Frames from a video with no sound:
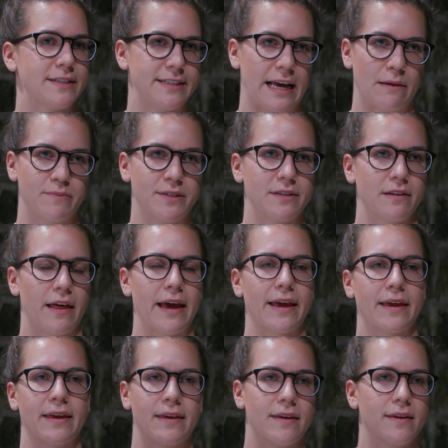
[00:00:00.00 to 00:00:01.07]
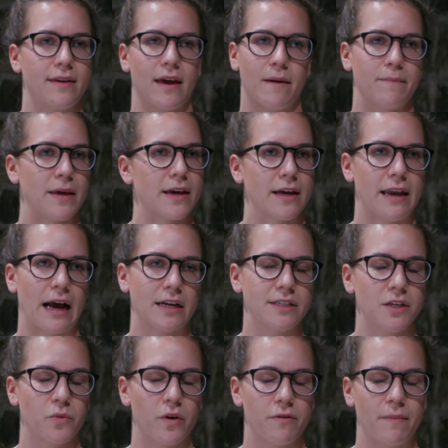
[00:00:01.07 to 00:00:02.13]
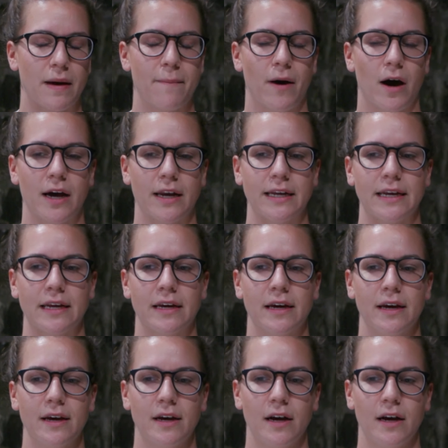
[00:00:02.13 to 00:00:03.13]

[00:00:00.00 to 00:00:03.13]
steps to like get me connected with my body?